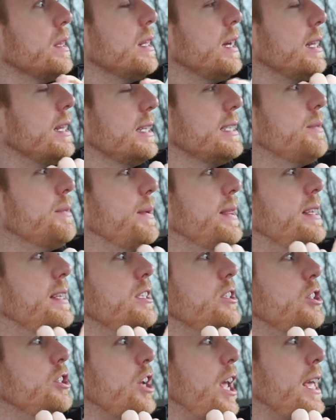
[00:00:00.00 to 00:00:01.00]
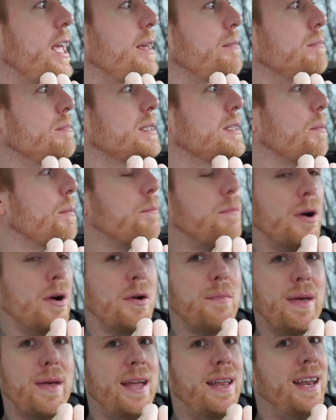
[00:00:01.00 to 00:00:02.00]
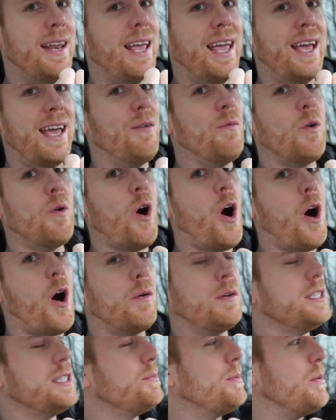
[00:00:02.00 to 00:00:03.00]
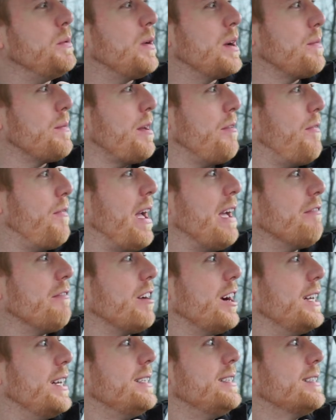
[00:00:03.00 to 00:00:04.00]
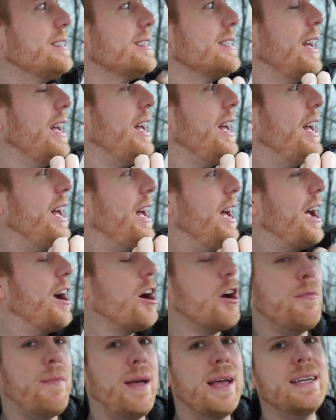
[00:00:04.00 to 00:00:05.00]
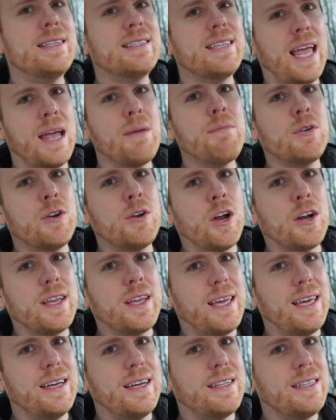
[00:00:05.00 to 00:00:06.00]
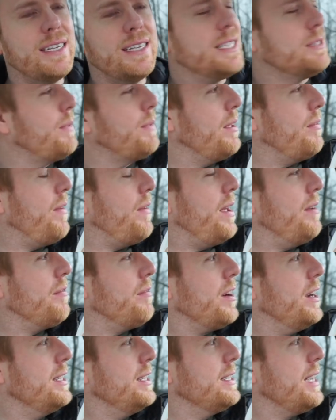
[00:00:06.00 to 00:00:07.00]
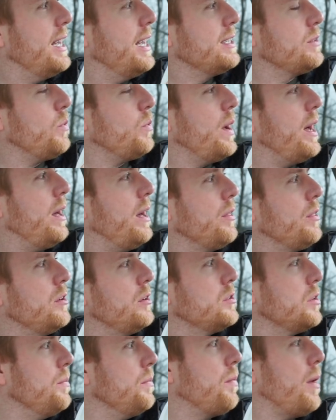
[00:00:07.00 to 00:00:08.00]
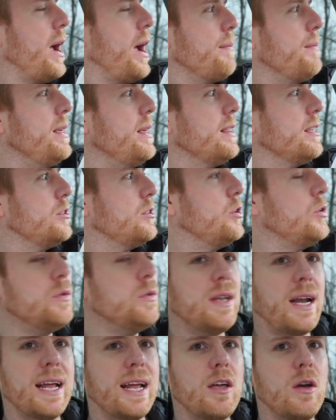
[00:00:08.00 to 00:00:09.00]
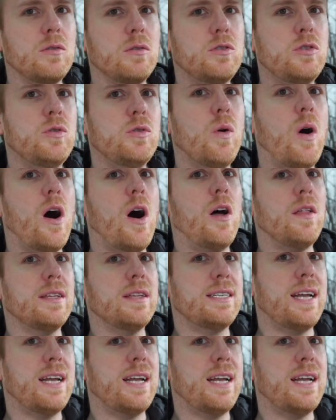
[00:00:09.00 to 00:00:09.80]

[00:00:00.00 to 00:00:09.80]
Elizabeth and James bourbon, it will always be one of my favorites. Hermes and Bernard is my favorite as well. Those would probably be the two that I go to all the